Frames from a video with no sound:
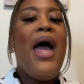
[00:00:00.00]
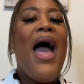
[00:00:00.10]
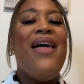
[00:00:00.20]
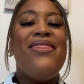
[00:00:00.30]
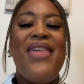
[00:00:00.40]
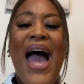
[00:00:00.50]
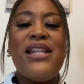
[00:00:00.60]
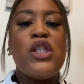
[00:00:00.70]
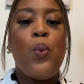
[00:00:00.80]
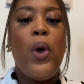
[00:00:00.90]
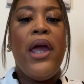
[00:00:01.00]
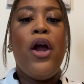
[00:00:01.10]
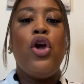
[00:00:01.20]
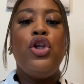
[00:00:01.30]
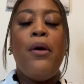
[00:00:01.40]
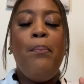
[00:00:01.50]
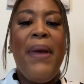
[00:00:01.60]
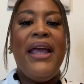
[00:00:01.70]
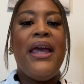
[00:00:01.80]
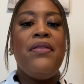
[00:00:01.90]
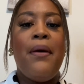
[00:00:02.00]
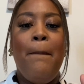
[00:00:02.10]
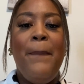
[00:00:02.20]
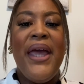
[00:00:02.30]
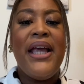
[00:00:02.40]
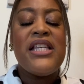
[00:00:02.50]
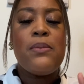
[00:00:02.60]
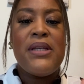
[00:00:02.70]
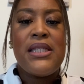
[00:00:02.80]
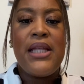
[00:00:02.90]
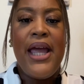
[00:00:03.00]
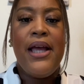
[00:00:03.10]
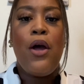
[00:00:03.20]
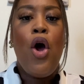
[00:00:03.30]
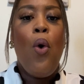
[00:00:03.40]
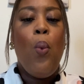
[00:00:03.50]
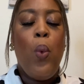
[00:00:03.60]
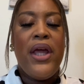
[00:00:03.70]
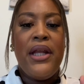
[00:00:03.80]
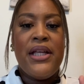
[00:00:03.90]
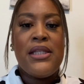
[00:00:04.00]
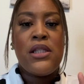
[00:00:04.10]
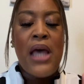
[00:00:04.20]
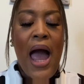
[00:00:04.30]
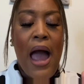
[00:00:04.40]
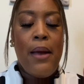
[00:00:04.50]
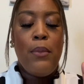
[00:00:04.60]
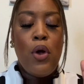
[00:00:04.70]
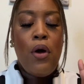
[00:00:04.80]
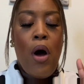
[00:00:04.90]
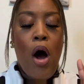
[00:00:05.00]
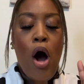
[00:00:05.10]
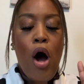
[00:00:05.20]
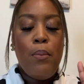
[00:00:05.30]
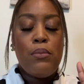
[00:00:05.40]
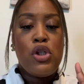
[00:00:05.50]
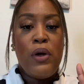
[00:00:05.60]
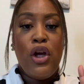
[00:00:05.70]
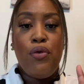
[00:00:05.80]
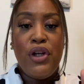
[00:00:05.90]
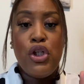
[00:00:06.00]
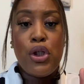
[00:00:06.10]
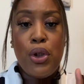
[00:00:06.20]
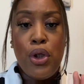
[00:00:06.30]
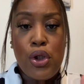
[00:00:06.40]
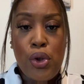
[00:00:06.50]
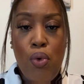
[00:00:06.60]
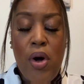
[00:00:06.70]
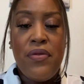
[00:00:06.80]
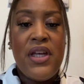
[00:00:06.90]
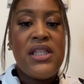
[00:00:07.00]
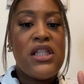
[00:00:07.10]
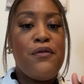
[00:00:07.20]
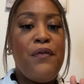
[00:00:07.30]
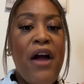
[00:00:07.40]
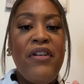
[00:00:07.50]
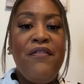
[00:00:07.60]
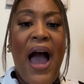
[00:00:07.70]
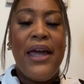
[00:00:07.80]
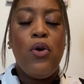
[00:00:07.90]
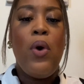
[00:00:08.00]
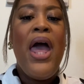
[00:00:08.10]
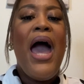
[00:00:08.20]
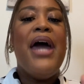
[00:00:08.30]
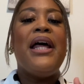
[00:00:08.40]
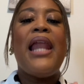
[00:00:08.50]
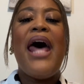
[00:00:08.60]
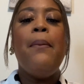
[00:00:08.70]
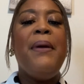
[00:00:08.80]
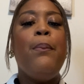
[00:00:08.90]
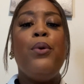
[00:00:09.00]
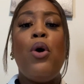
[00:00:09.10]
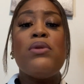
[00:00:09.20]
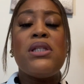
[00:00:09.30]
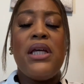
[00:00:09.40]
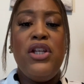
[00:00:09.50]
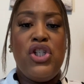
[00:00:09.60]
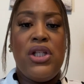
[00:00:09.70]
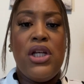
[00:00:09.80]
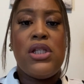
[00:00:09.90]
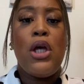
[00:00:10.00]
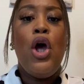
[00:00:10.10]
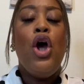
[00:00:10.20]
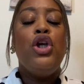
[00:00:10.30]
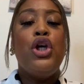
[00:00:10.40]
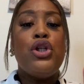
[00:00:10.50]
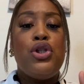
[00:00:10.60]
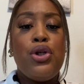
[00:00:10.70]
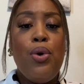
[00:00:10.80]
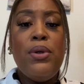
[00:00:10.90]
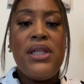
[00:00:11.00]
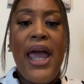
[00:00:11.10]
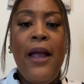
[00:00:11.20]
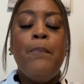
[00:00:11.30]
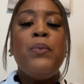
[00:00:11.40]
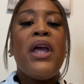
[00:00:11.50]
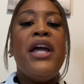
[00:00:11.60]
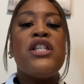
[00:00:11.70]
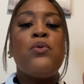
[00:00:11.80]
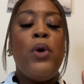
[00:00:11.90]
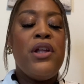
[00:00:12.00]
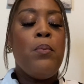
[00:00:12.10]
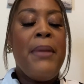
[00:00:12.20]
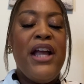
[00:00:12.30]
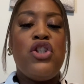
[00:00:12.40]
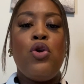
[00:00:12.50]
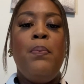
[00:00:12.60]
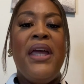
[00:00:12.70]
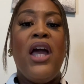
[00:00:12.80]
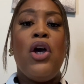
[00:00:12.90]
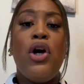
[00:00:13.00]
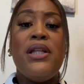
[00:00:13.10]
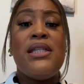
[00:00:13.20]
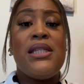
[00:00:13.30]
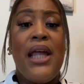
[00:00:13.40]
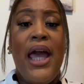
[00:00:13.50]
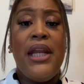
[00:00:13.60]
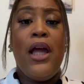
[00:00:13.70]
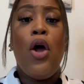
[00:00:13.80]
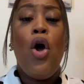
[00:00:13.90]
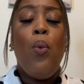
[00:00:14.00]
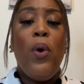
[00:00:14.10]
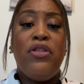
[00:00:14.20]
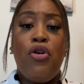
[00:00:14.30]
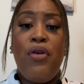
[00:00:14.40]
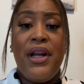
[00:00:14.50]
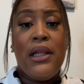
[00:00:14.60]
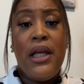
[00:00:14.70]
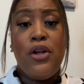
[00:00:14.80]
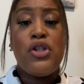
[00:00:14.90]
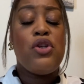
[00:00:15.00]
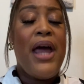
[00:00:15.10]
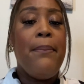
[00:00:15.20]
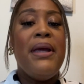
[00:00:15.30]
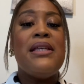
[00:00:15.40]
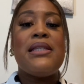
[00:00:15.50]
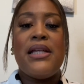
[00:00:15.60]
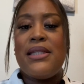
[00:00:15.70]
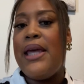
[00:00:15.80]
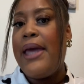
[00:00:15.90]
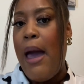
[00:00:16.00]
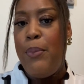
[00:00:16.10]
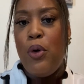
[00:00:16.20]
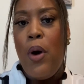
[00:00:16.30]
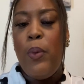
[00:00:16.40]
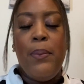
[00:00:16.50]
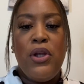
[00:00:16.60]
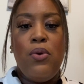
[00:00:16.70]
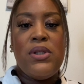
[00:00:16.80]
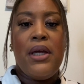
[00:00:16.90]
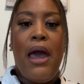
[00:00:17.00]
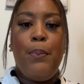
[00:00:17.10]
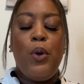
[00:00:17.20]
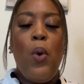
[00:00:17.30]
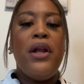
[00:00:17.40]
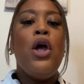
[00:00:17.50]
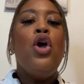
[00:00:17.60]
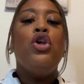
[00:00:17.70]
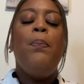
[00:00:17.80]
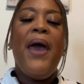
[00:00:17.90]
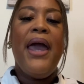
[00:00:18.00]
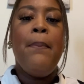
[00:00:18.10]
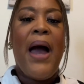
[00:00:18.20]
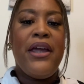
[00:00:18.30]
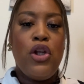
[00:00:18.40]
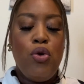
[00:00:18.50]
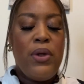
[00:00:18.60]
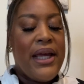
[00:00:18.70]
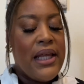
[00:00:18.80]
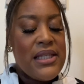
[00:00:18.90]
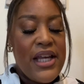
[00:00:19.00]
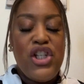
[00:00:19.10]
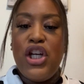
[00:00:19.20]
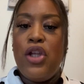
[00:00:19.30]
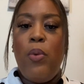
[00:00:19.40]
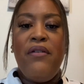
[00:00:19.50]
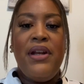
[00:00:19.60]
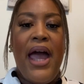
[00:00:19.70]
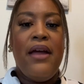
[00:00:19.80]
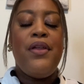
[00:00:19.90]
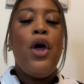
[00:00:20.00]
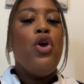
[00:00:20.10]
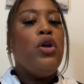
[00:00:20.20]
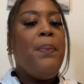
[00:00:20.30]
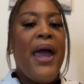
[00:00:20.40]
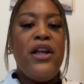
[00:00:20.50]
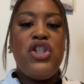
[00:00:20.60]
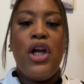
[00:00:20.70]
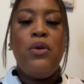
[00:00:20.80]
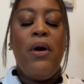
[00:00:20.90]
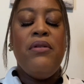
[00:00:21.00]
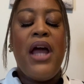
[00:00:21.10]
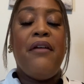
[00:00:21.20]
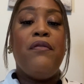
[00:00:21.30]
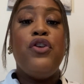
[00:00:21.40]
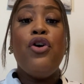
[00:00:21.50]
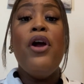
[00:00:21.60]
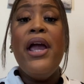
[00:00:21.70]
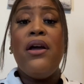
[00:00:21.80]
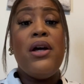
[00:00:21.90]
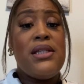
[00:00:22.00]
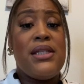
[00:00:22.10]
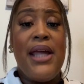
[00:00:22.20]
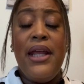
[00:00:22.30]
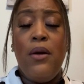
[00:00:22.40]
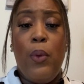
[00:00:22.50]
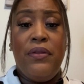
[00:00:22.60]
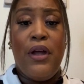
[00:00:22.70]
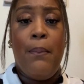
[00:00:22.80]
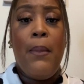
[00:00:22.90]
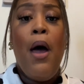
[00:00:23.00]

And that's where you're making the biggest mistake when it's time um, to increase your score. This is very vital, and a lot of people don't teach this. Your due date is what makes you be in good standing with the credit lender. So that means, let's say Capital One, we've been using Capital One. You pay by your due date, let's say January 9th. You pay January 9th. You're in good standing with them.